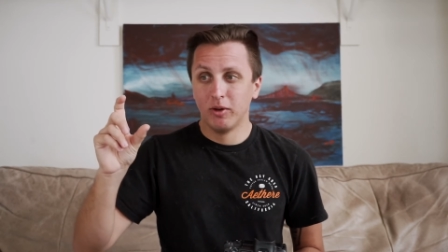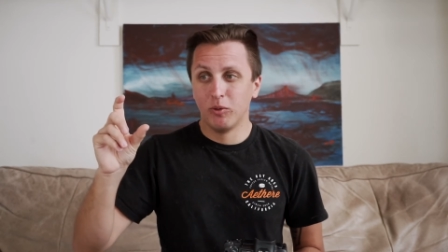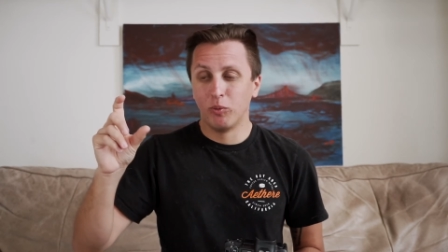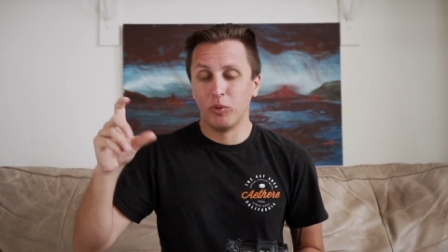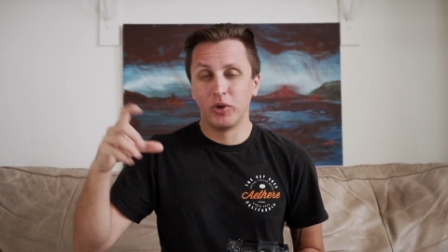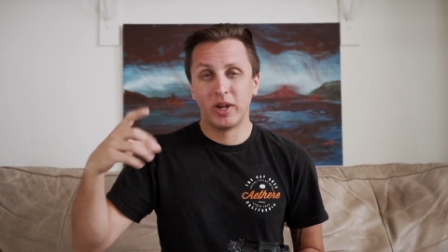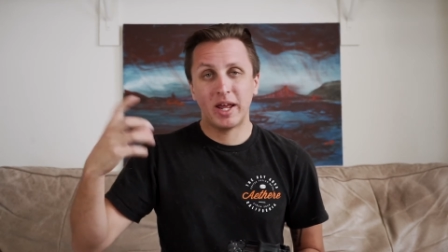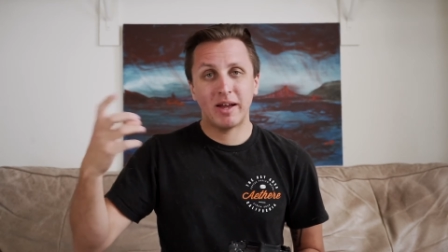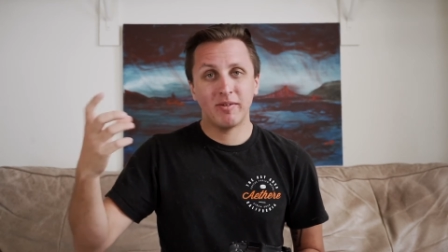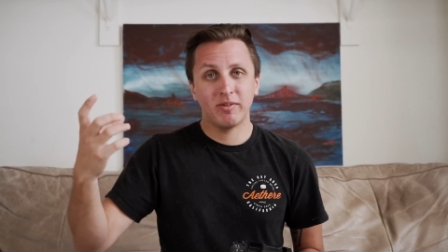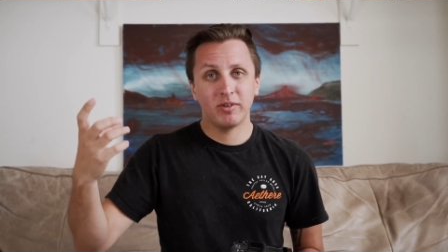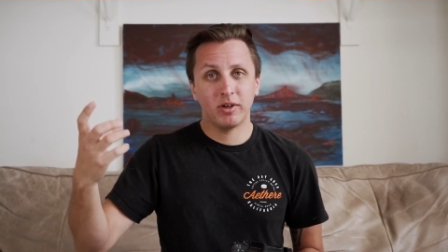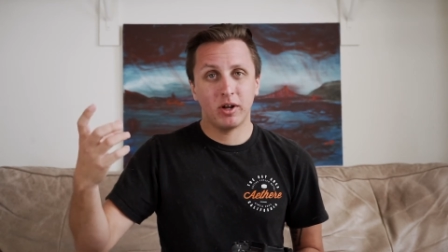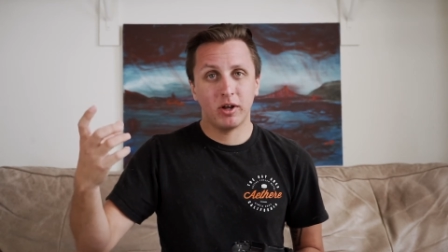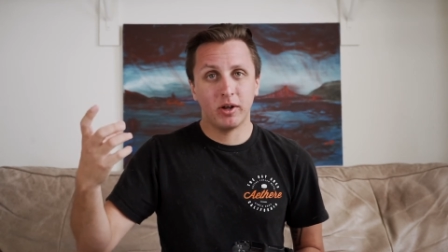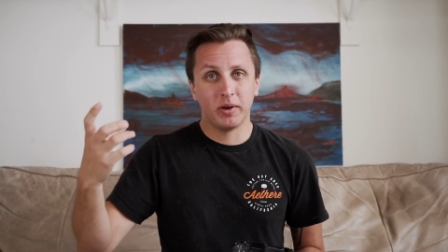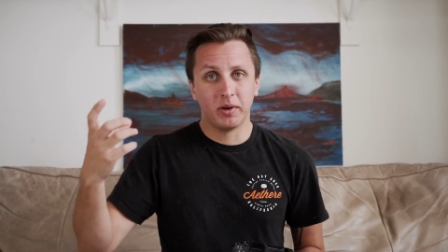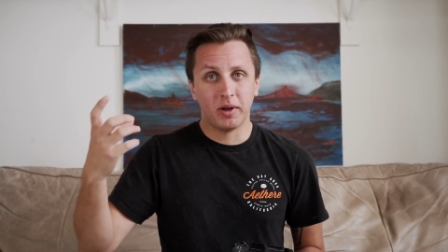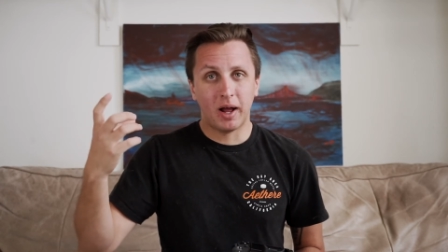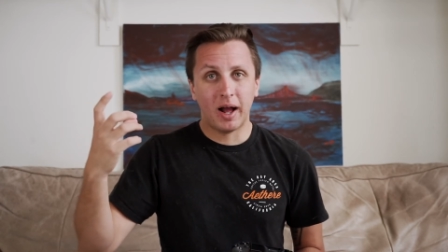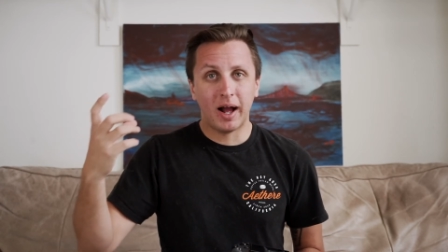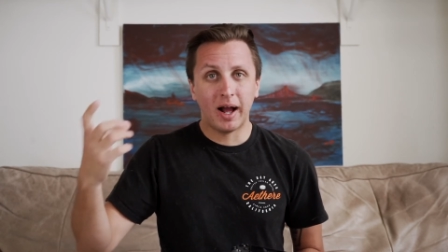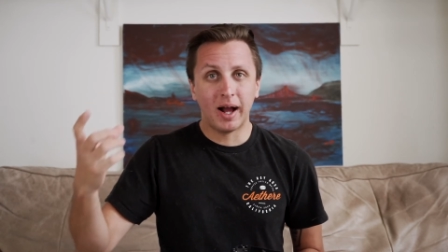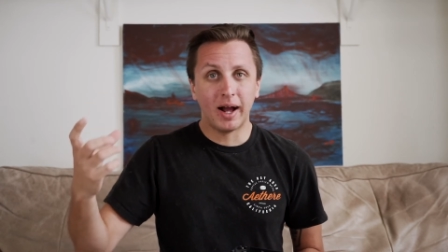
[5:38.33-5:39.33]
When you have it
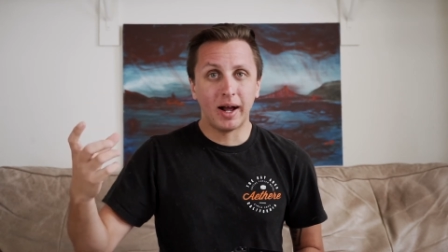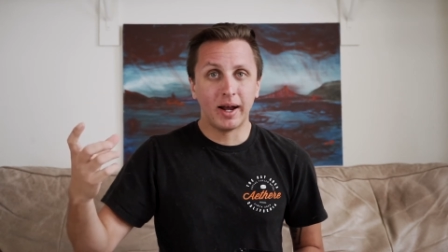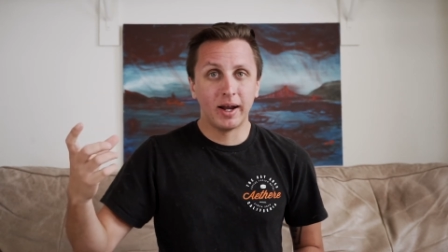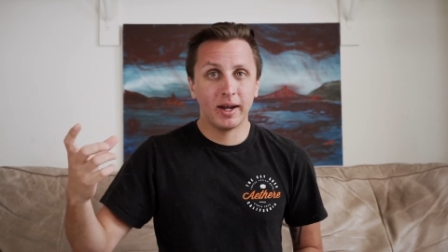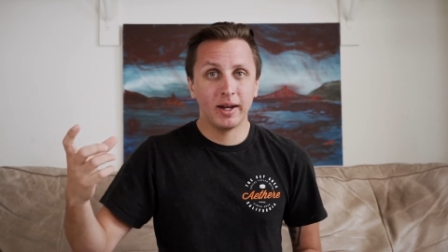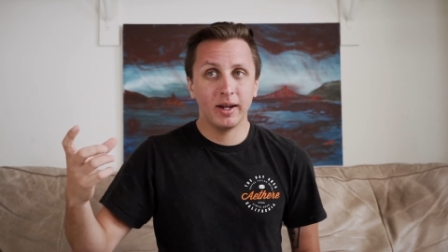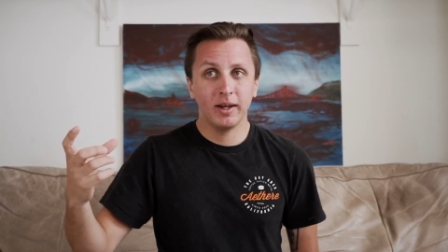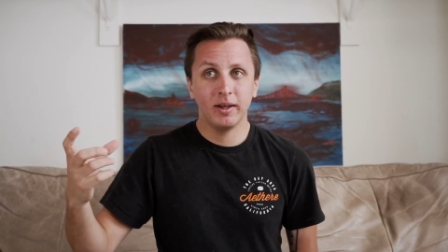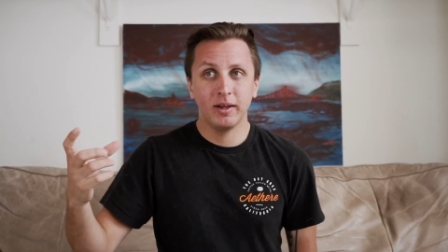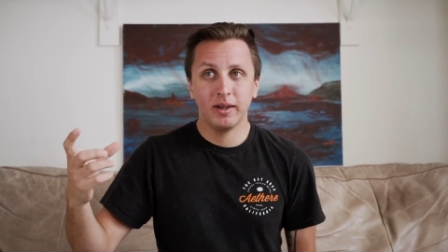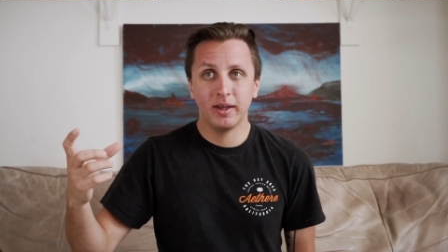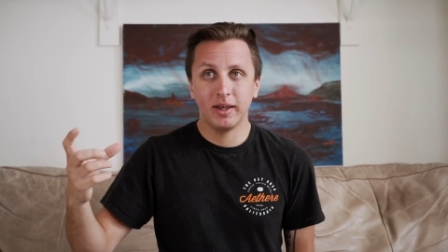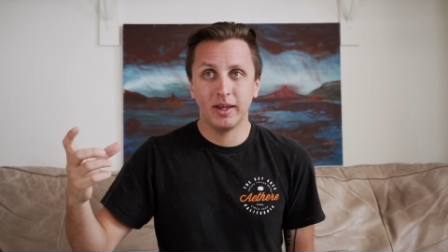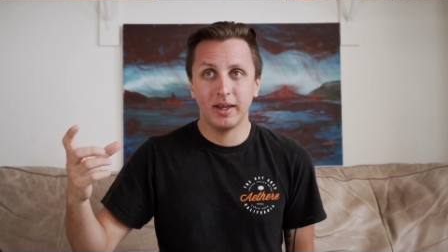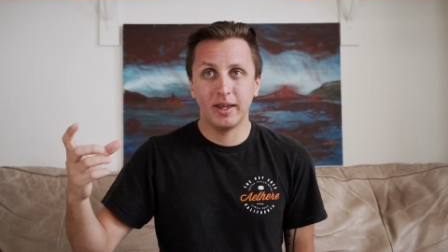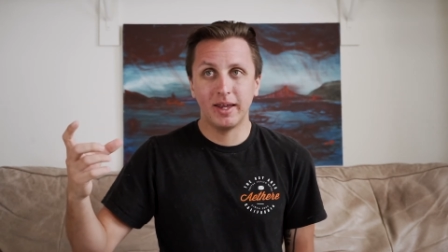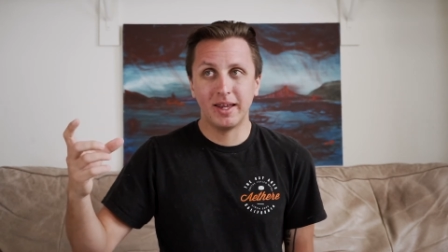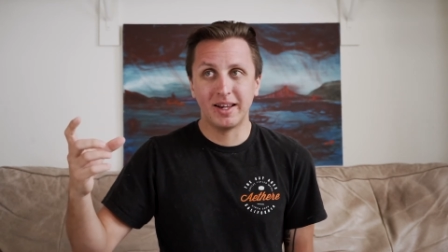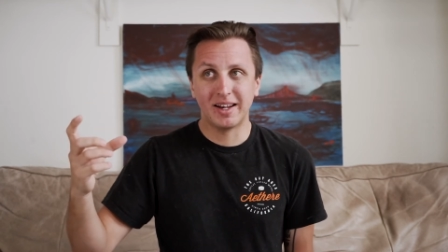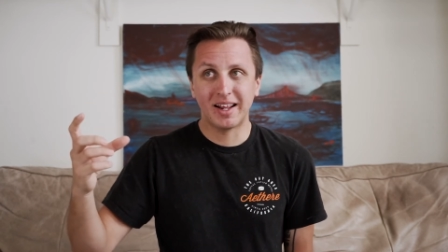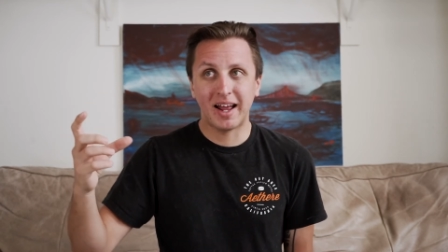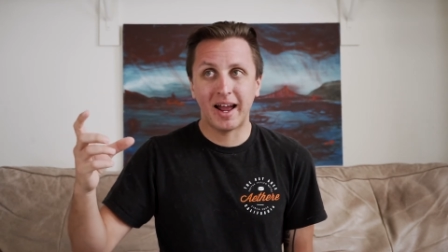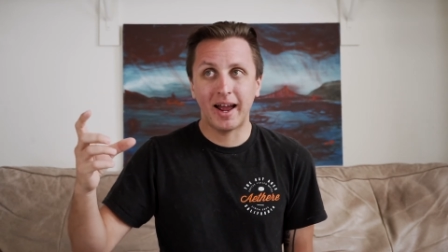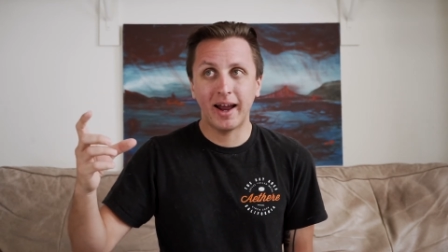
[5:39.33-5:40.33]
on high,
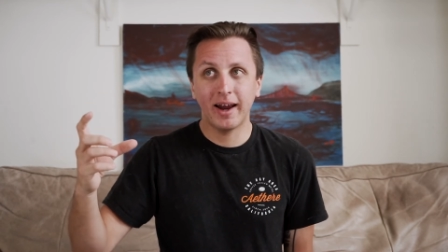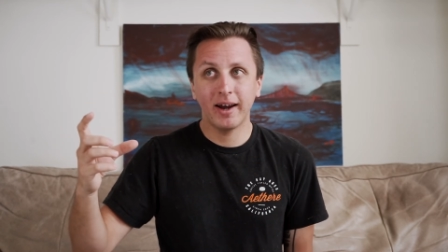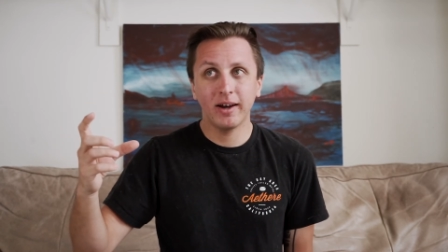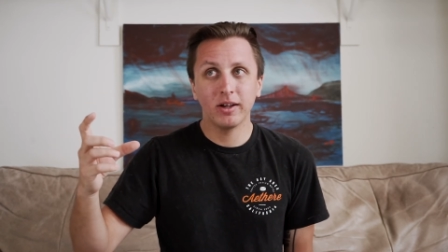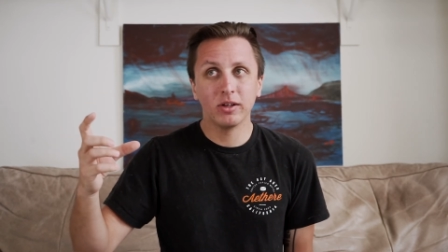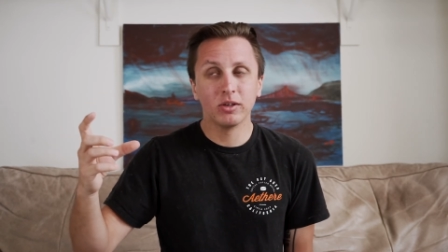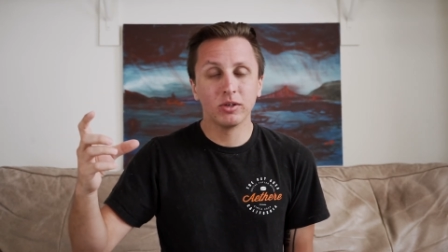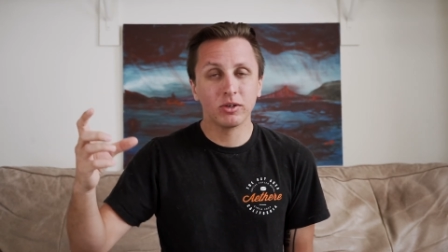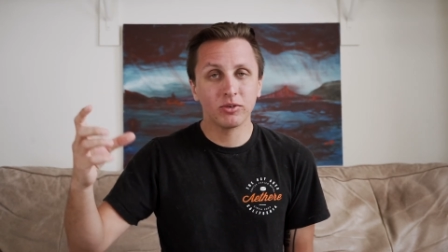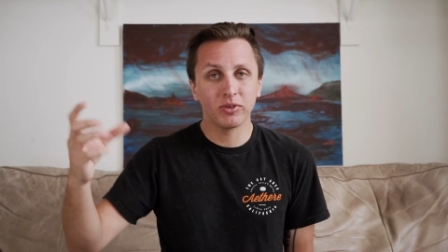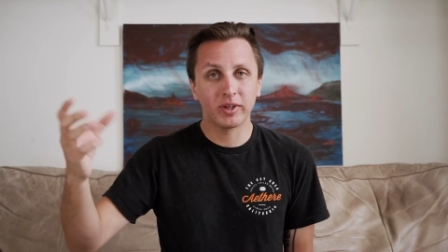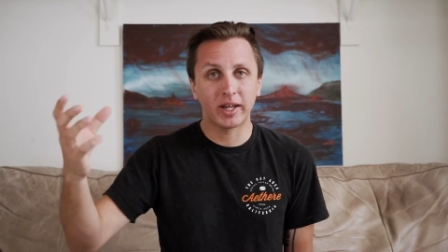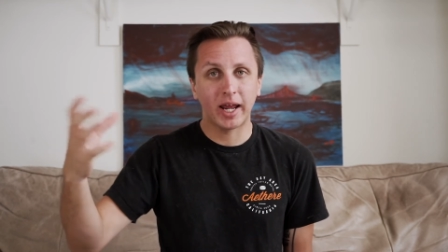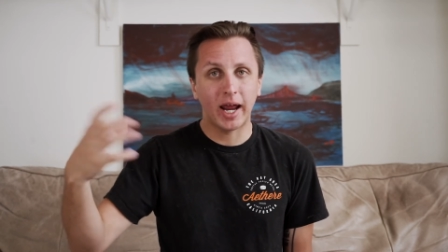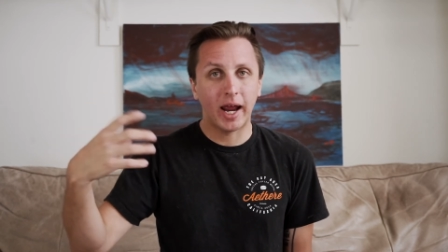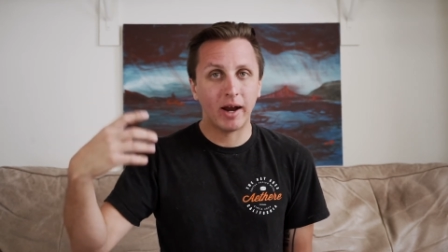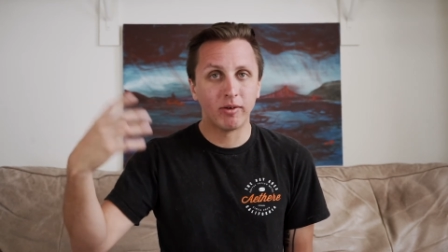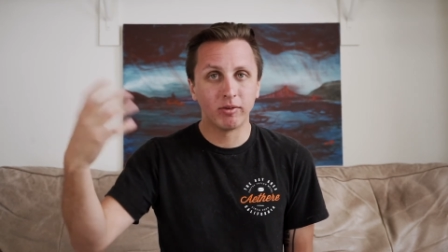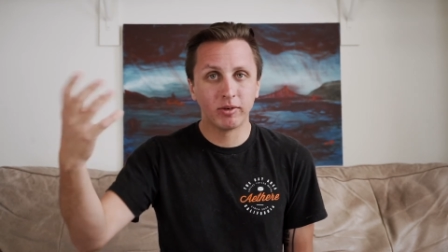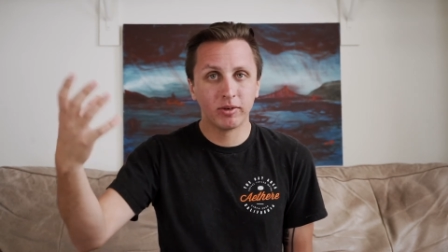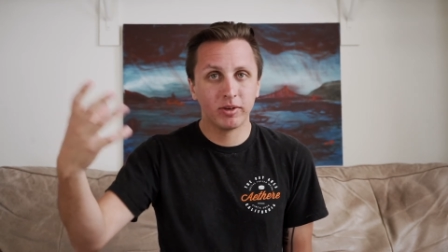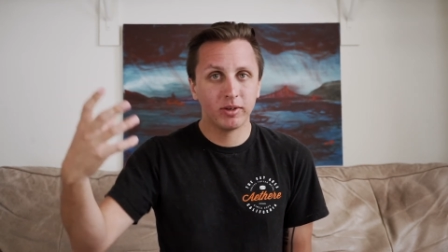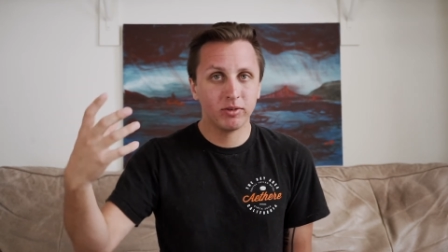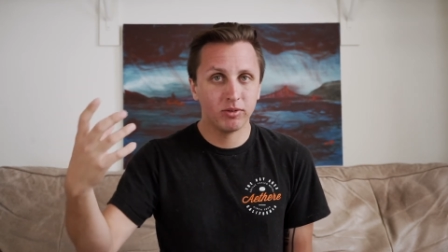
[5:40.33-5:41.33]
it kind of looks like
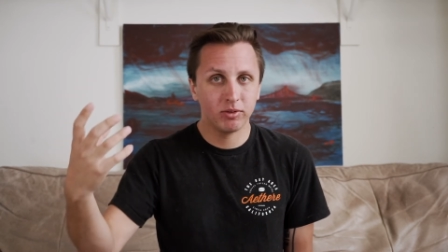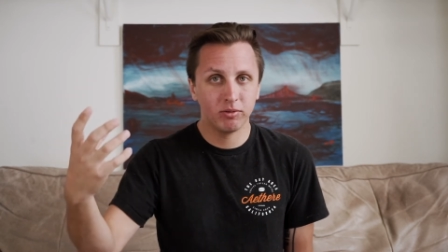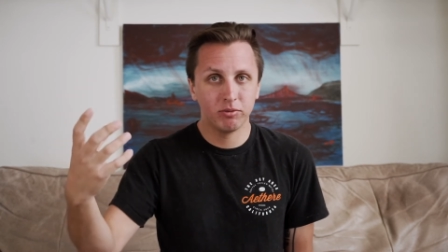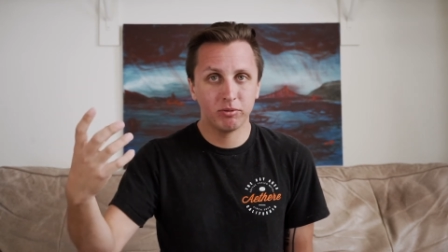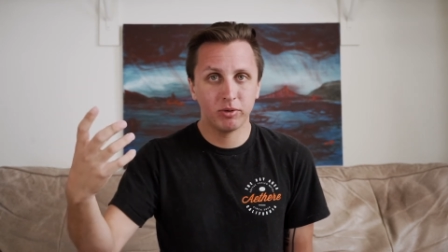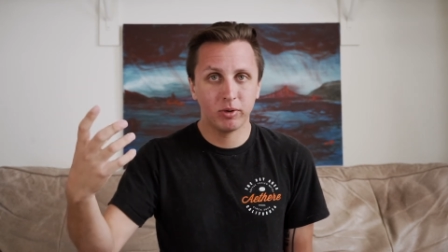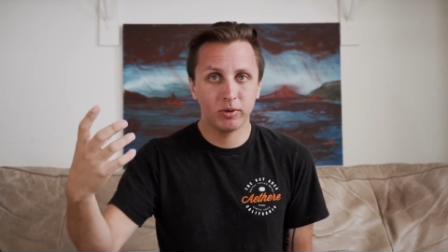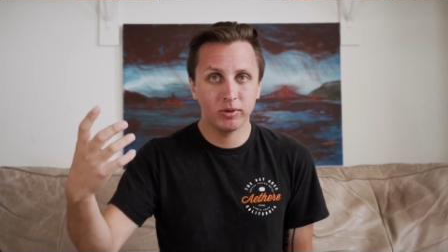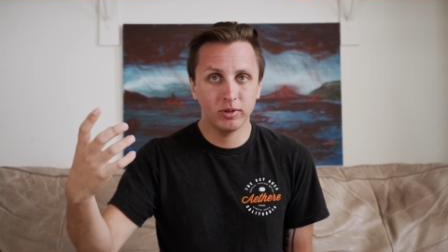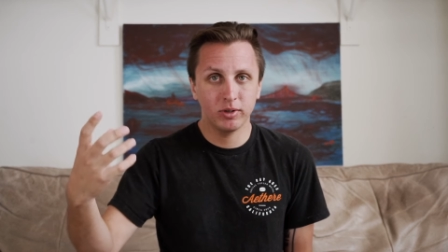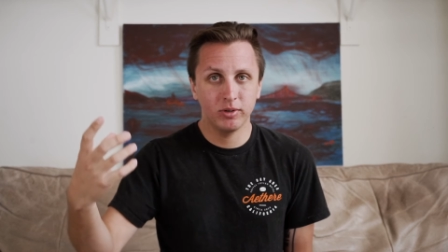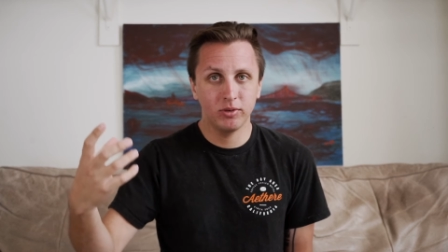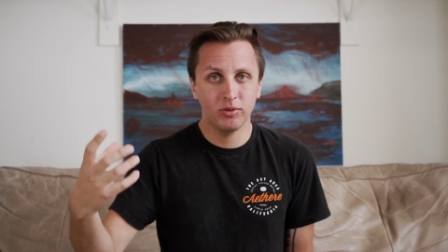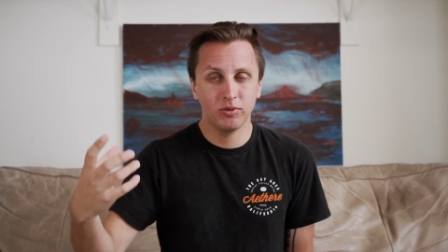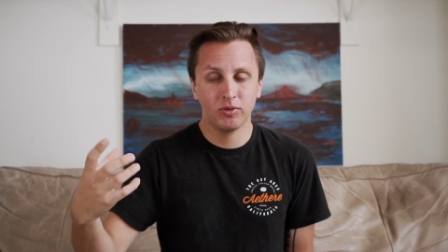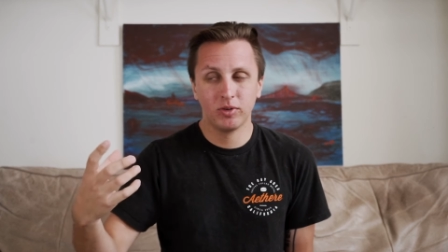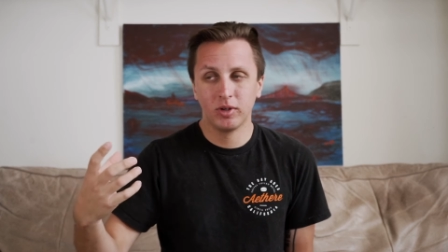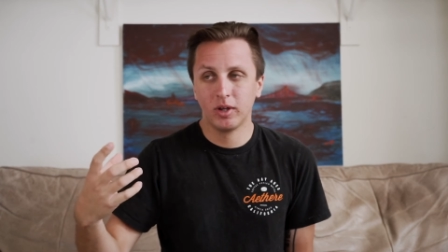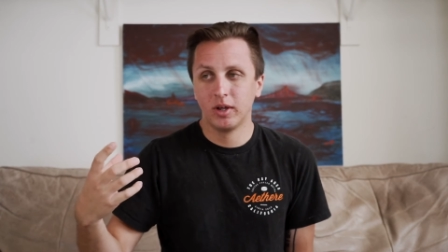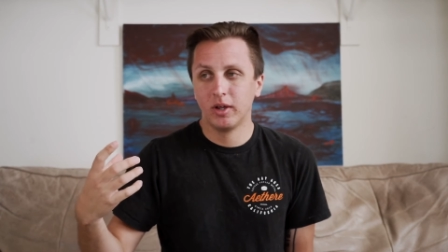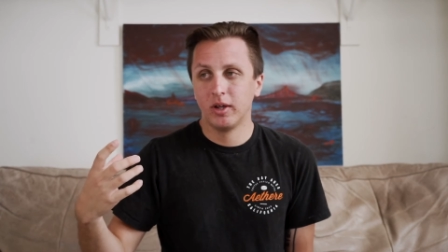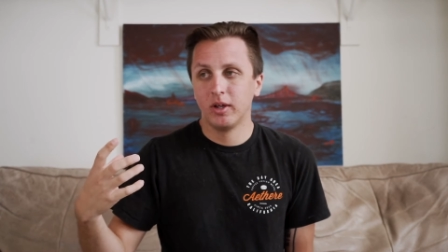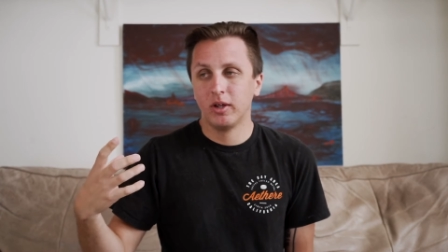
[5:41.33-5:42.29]
everything's in focus.